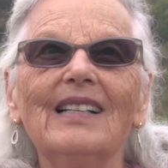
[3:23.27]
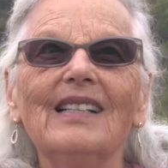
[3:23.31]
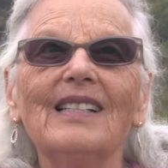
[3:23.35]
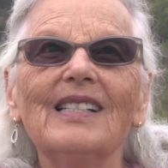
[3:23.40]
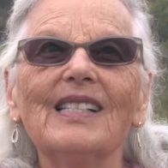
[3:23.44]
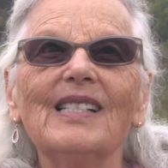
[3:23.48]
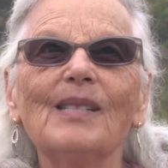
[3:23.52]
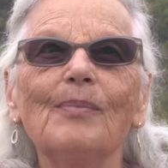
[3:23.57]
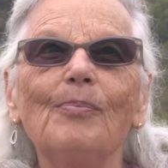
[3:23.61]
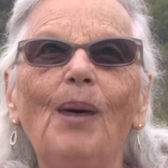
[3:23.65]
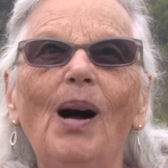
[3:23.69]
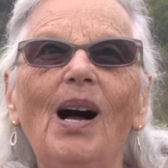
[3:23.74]

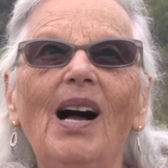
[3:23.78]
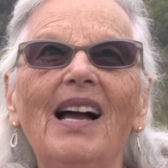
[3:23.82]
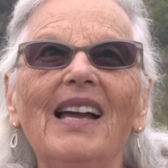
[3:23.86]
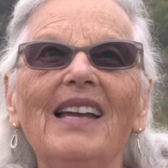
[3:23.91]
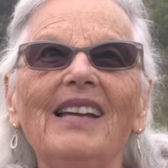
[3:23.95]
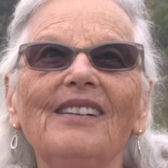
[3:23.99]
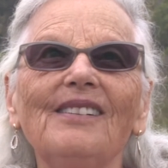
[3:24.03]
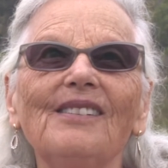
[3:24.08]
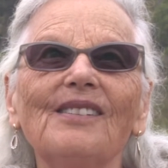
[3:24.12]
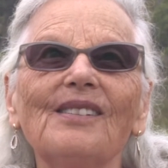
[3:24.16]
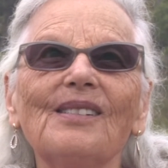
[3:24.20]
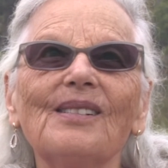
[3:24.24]

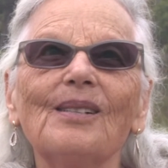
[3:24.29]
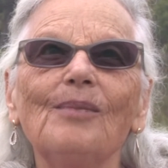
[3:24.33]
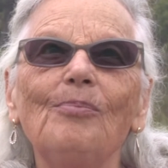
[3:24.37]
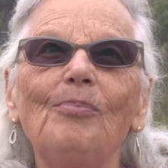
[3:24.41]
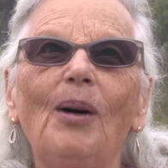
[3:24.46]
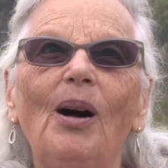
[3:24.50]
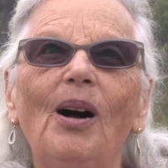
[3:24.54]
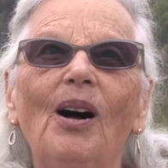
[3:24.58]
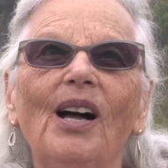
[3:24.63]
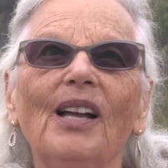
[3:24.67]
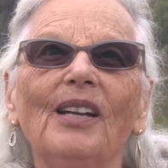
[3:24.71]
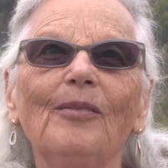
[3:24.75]
smiles
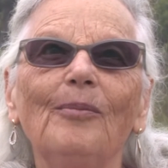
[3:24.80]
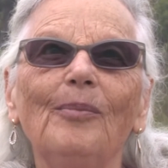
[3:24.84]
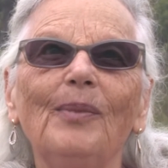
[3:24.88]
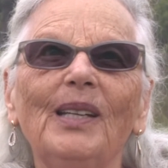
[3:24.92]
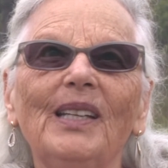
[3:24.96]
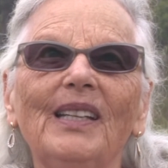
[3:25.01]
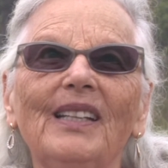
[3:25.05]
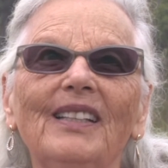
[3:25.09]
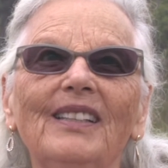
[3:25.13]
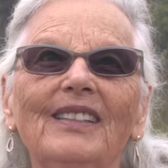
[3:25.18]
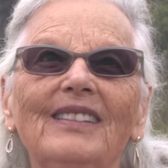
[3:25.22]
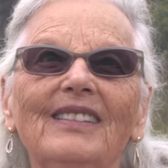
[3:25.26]
upon
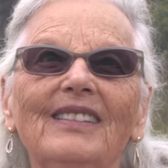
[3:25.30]
me.